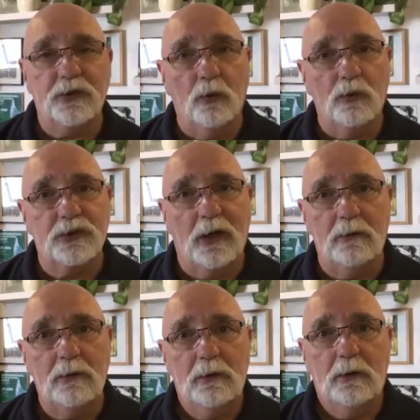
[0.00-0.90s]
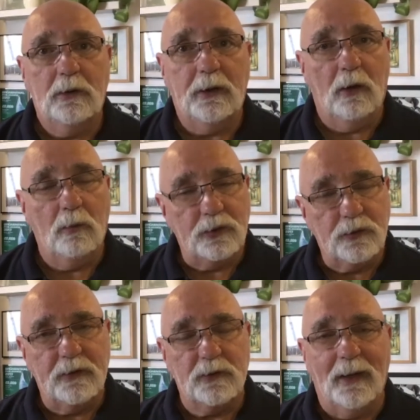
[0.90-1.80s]
and also, once
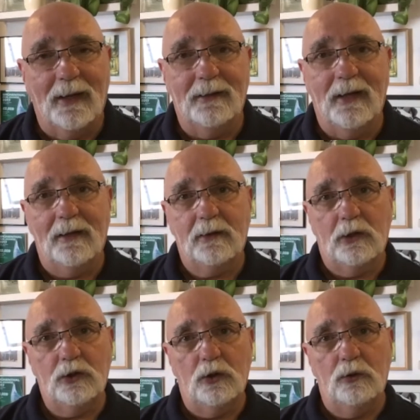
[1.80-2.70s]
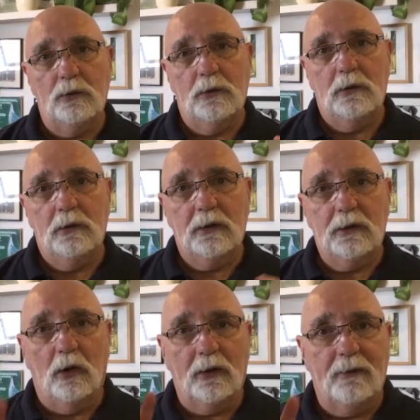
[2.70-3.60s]
you've explained that, can you
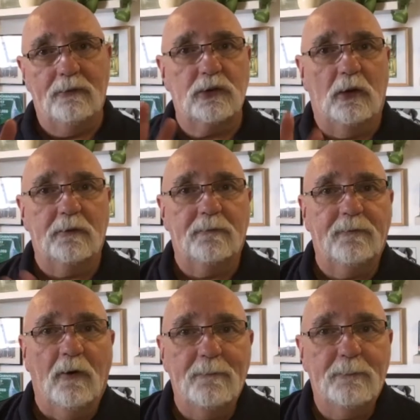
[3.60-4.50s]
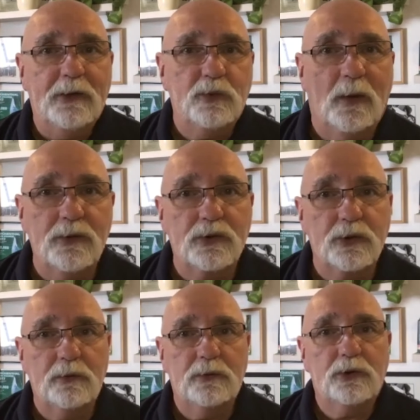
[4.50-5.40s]
give us the 5 best ones
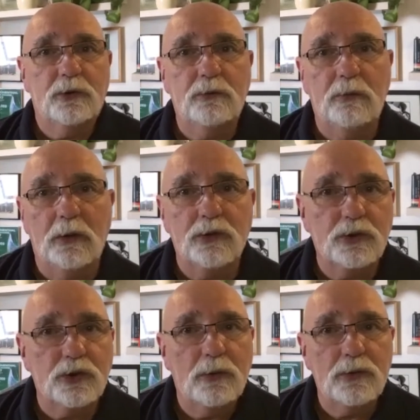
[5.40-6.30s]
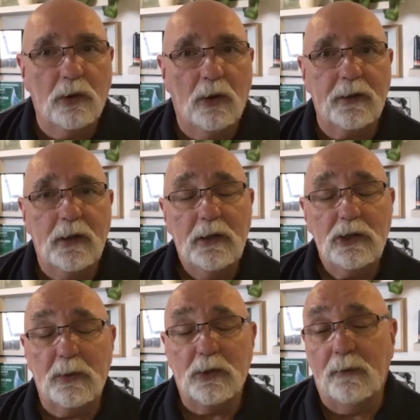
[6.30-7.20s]
to choose,
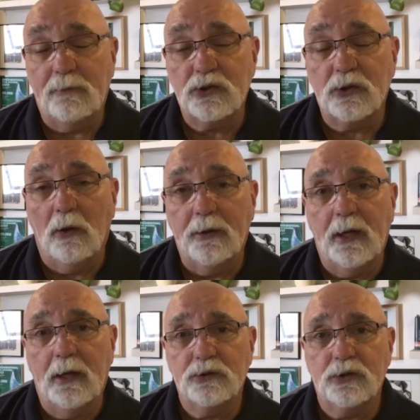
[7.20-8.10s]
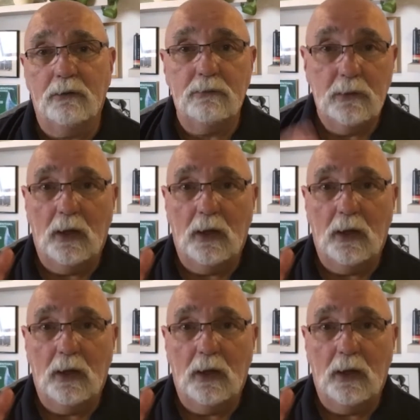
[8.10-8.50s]
especially if you're starting out? So